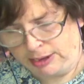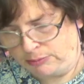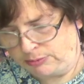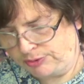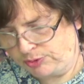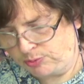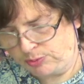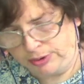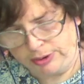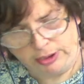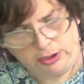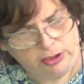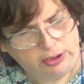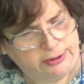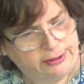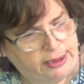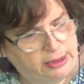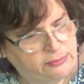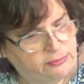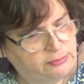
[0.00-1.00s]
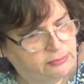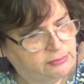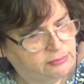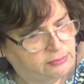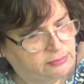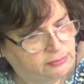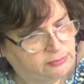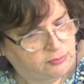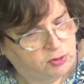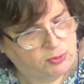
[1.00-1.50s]
was really good. That
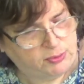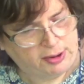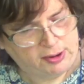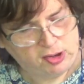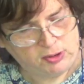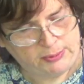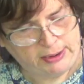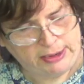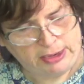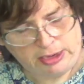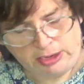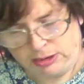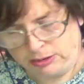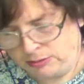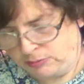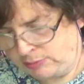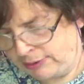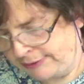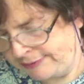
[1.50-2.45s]
reminds me, I need to write